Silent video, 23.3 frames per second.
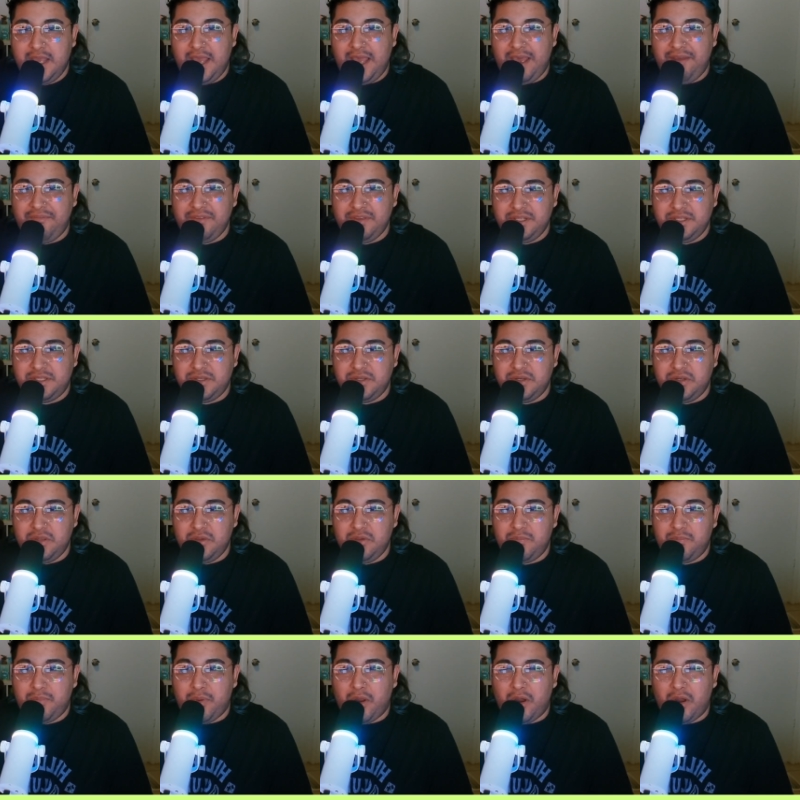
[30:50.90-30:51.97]
having to do
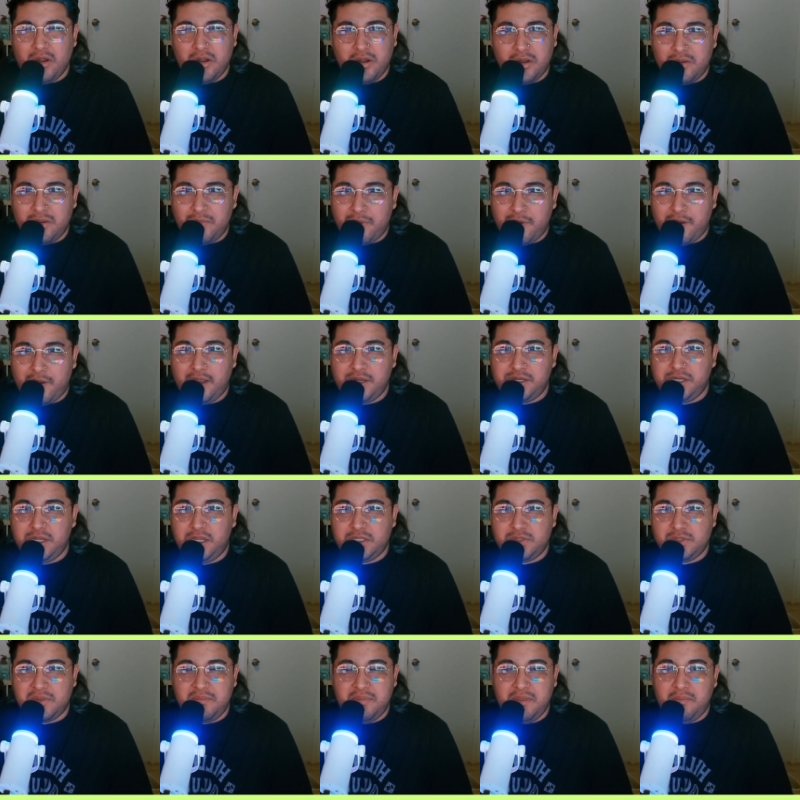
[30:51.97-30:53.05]
partner
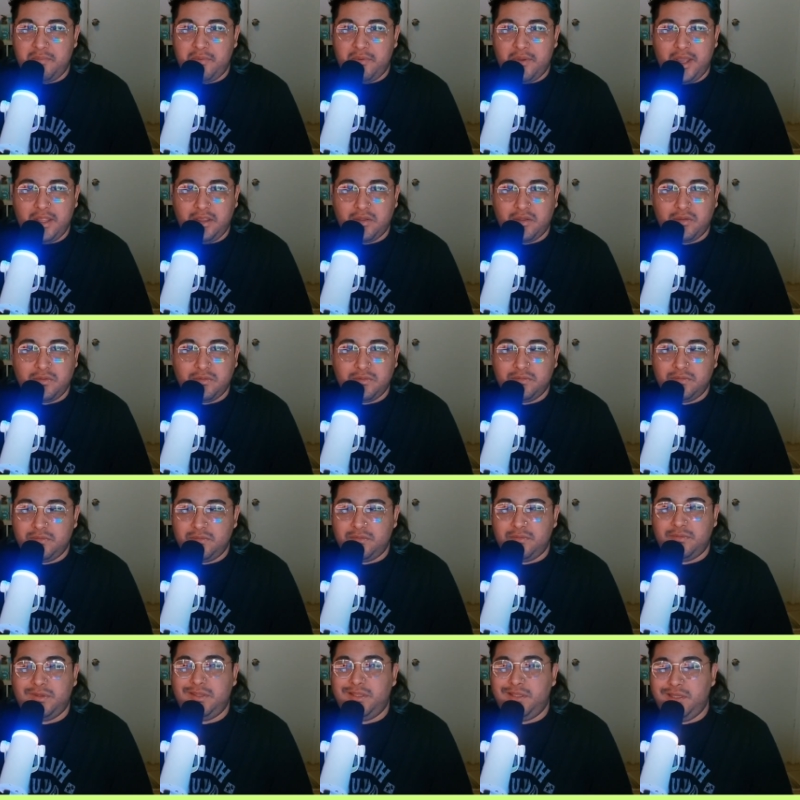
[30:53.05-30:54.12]
projects with people I don't
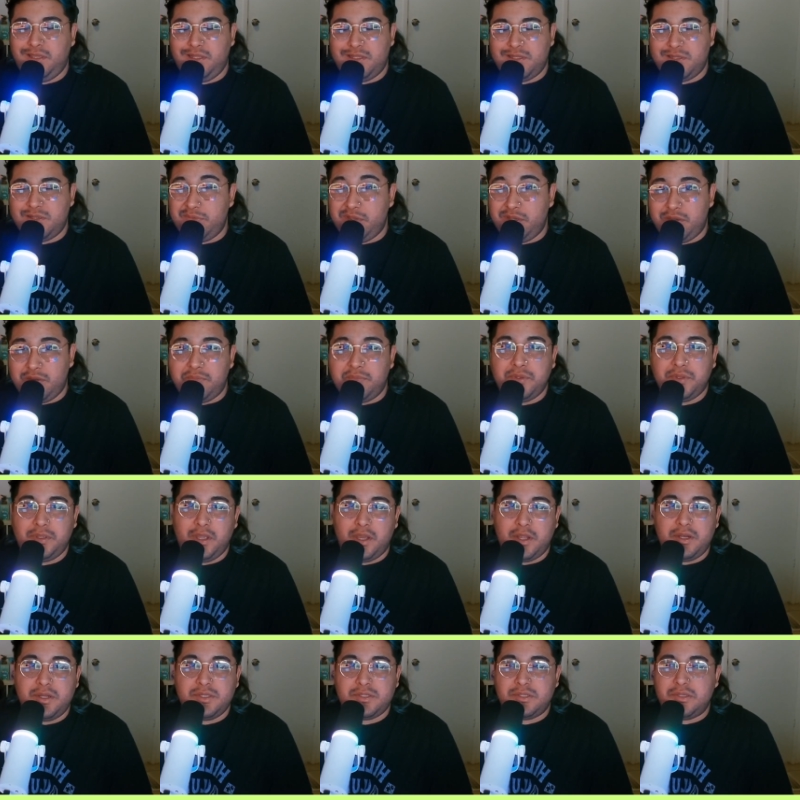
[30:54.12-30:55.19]
really, to be completely
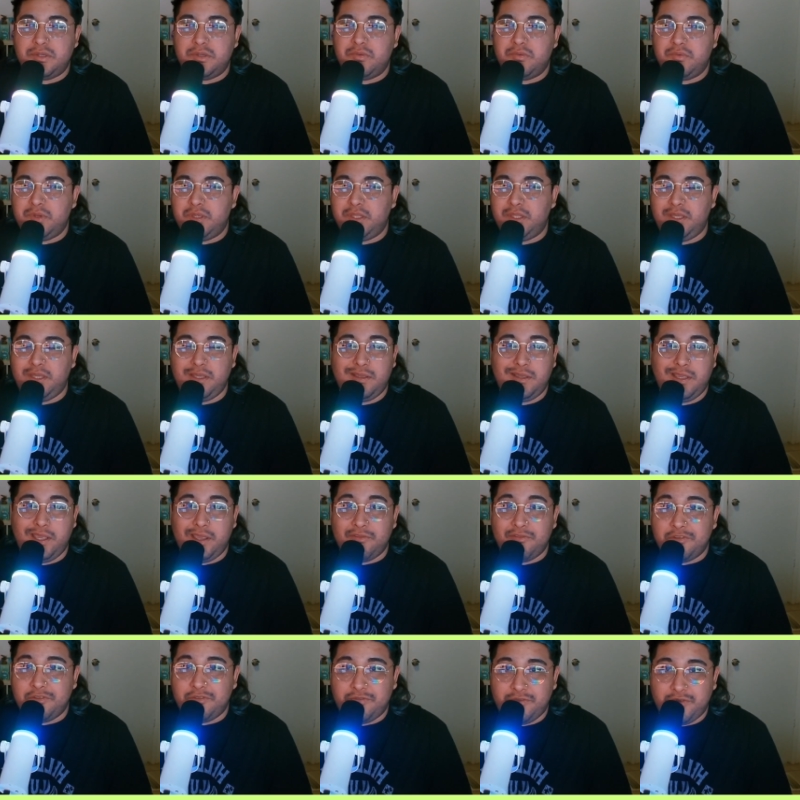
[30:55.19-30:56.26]
honest with you, really
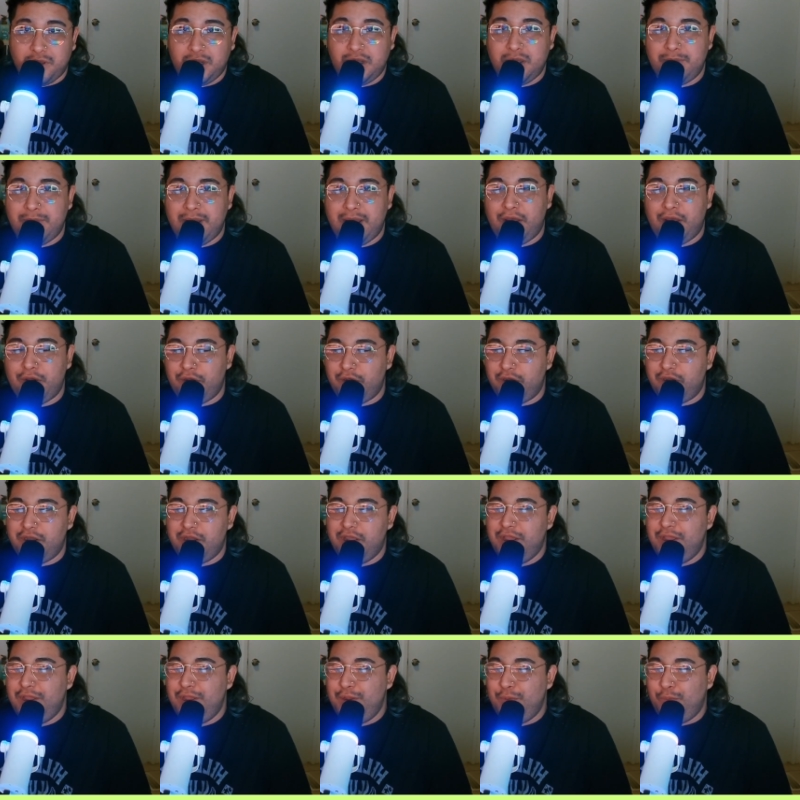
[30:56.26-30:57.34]
give a fuck about or
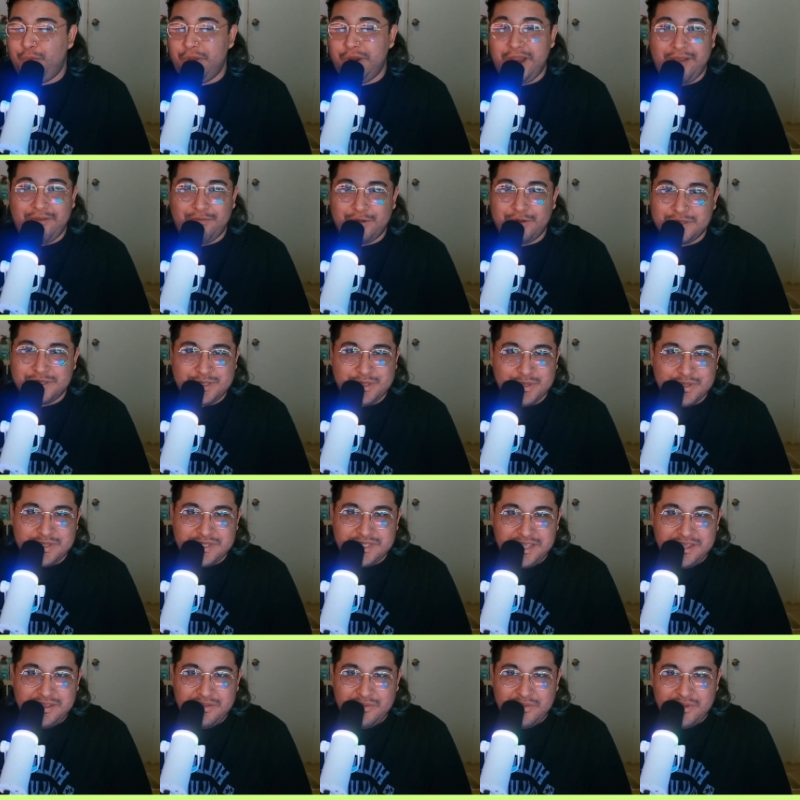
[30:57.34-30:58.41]
whatever
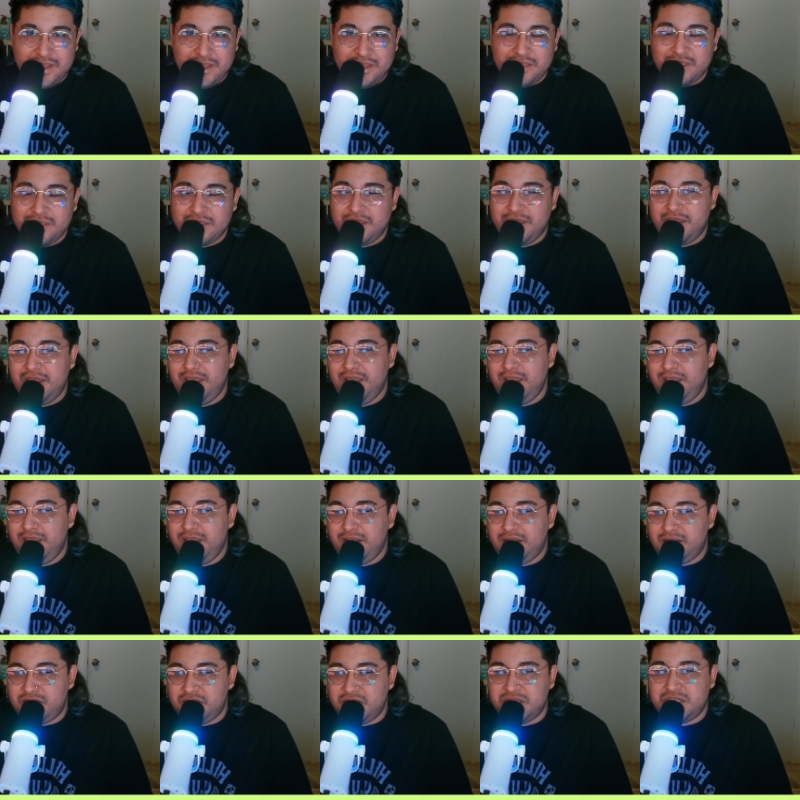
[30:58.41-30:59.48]
associate with,
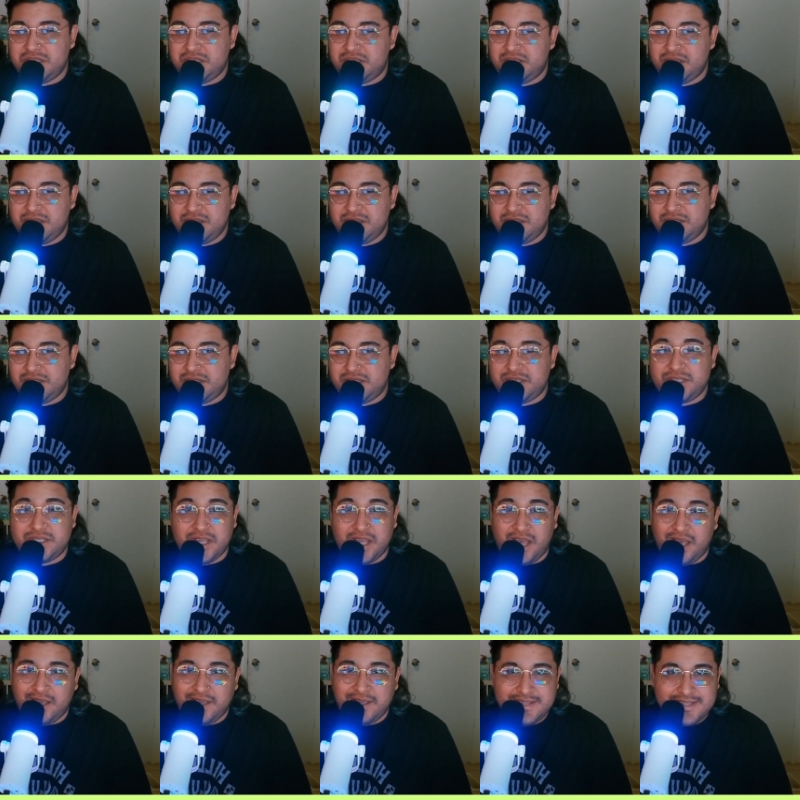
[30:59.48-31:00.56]
just
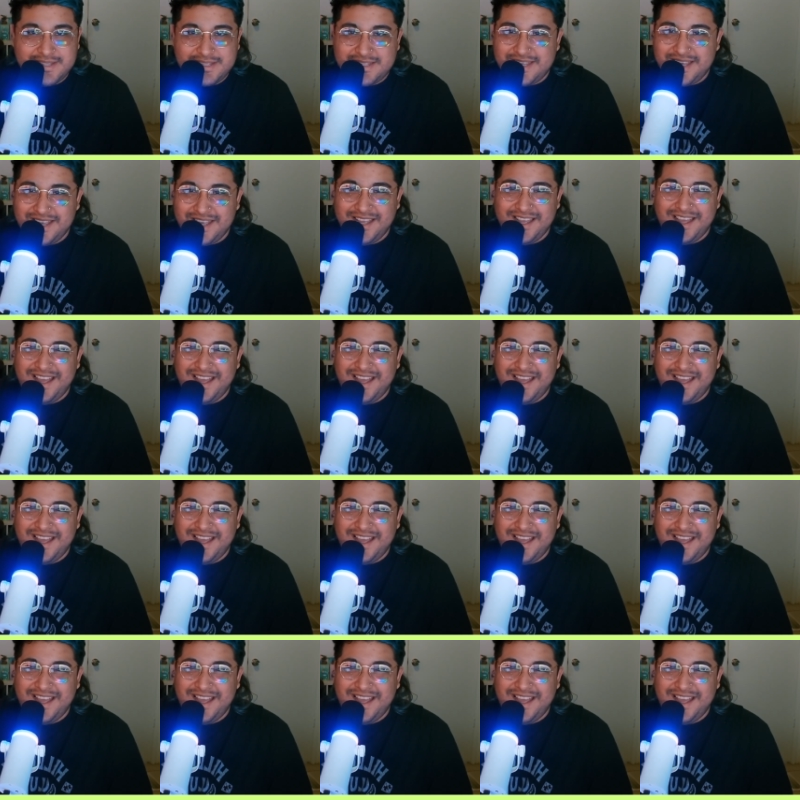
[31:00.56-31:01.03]
sucks.